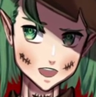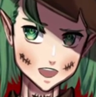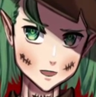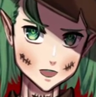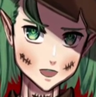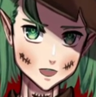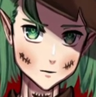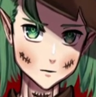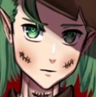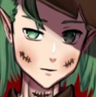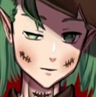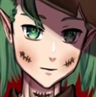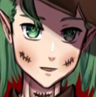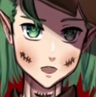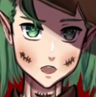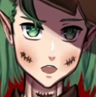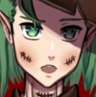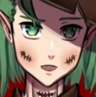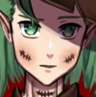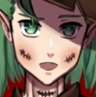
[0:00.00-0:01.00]
to do it.
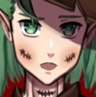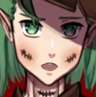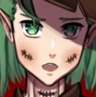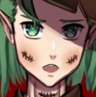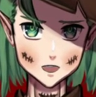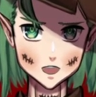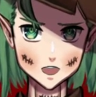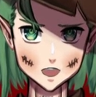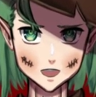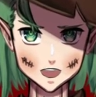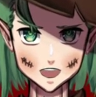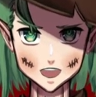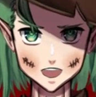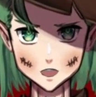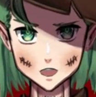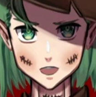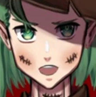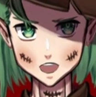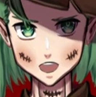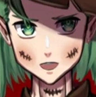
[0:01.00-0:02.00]
You have to fiddle
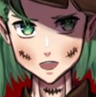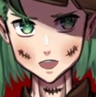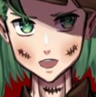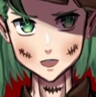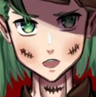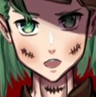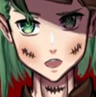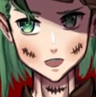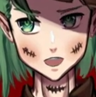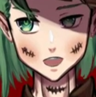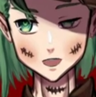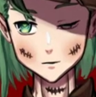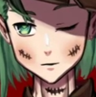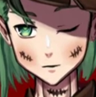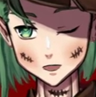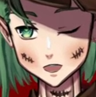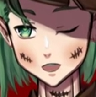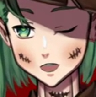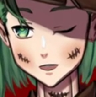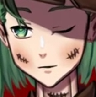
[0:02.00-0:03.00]
around with it because
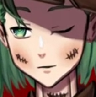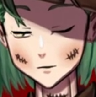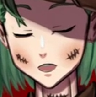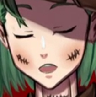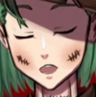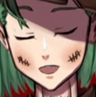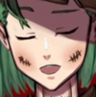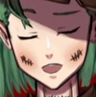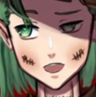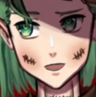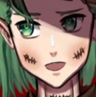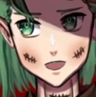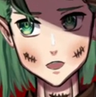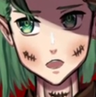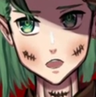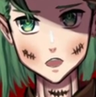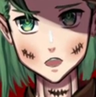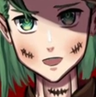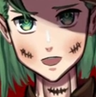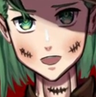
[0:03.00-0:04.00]
everybody's controllers are
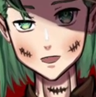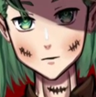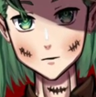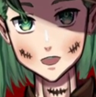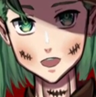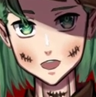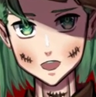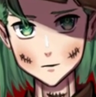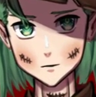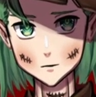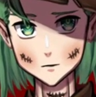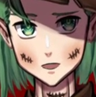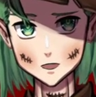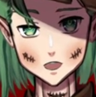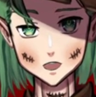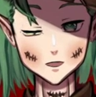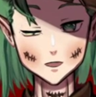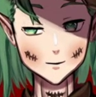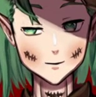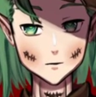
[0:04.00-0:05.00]
different. There's
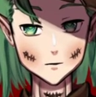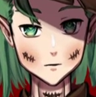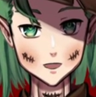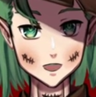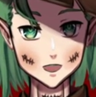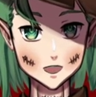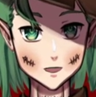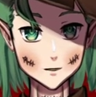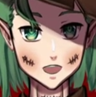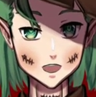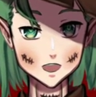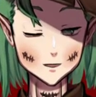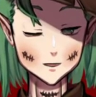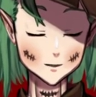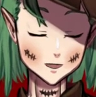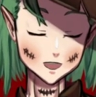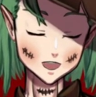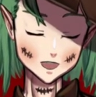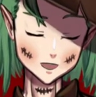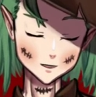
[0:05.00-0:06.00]
different
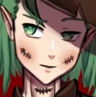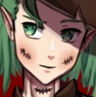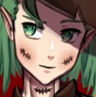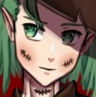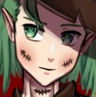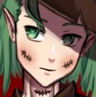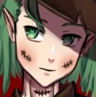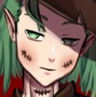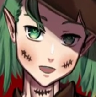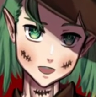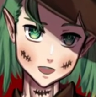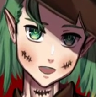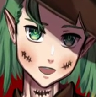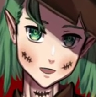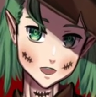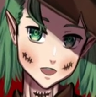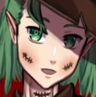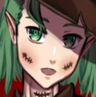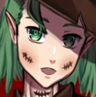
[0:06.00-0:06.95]
drifts in